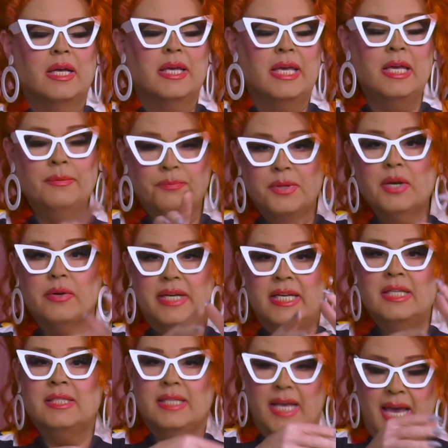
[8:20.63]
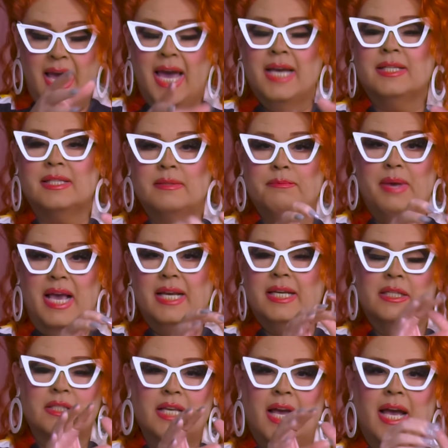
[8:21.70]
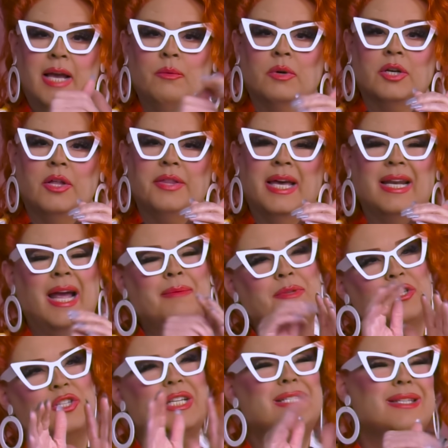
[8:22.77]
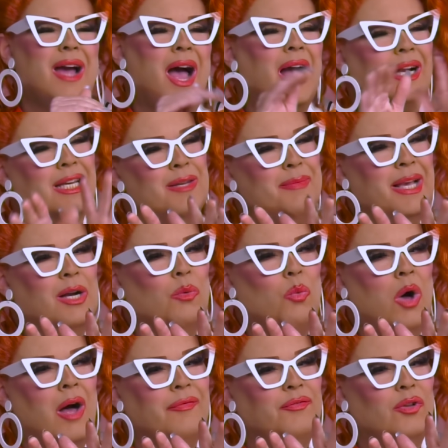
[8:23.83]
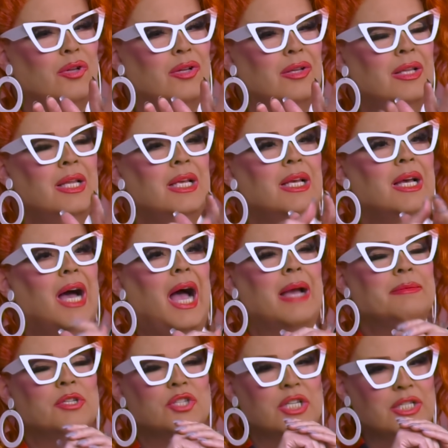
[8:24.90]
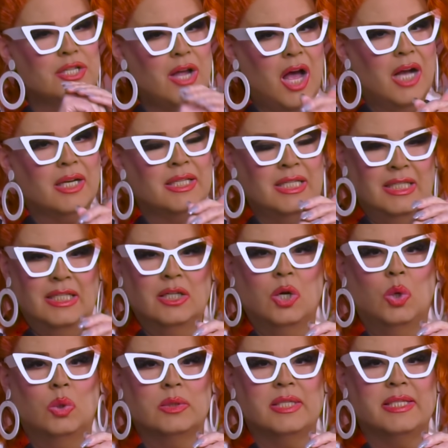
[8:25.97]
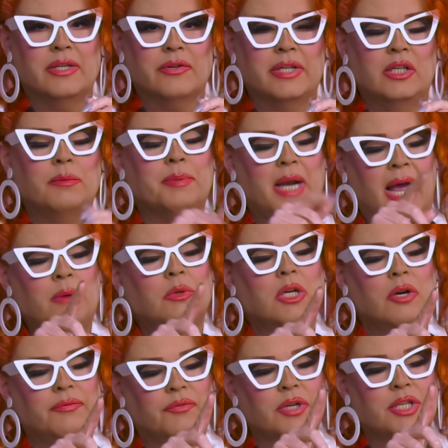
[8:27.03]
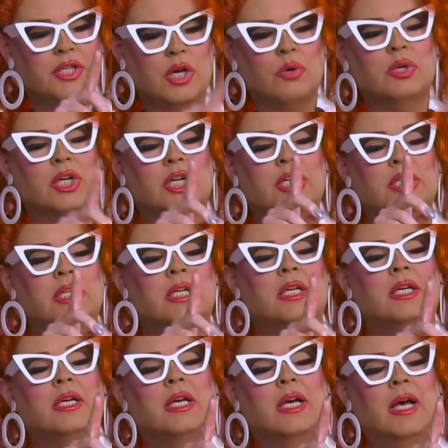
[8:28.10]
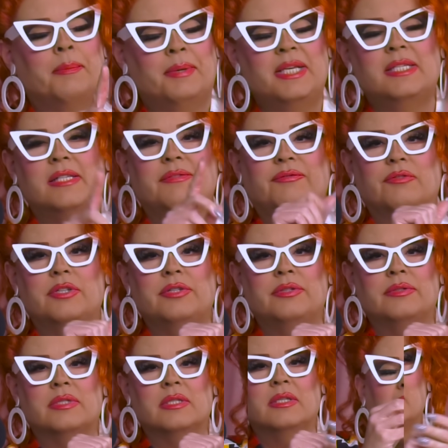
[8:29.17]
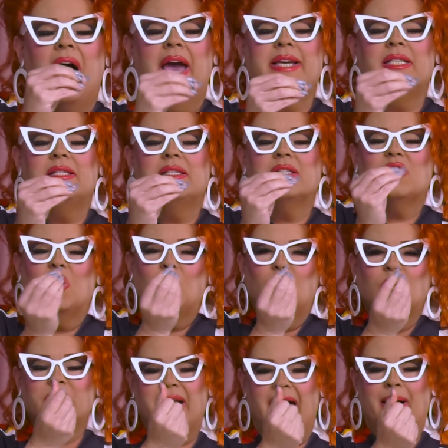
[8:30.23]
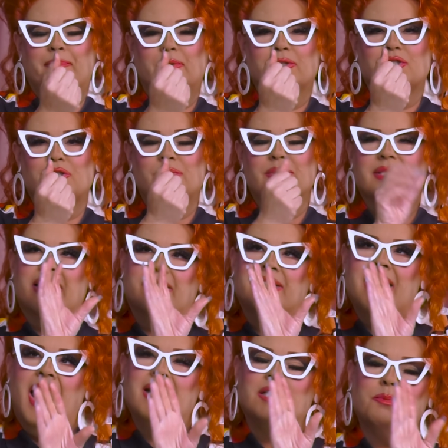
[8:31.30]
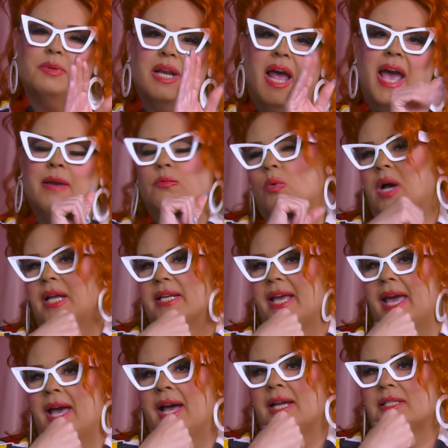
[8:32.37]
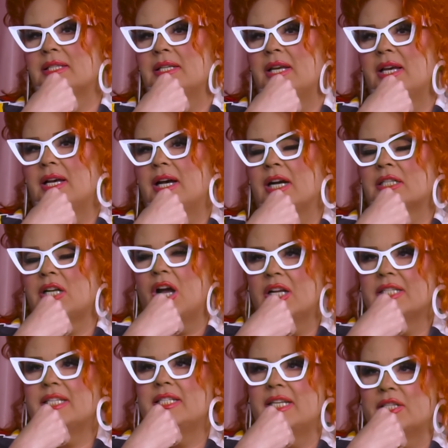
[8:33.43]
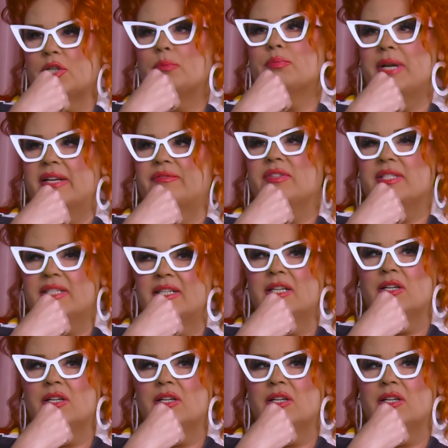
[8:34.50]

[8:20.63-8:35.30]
If there is eggs and bacon, yeah, I want all that. I'm usually not going to make a waffle. I'm usually not going to eat cold cereal, but I will go for yogurt, a piece of fruit, ice cold apple juice. Like, that's what I want at a continental breakfast in a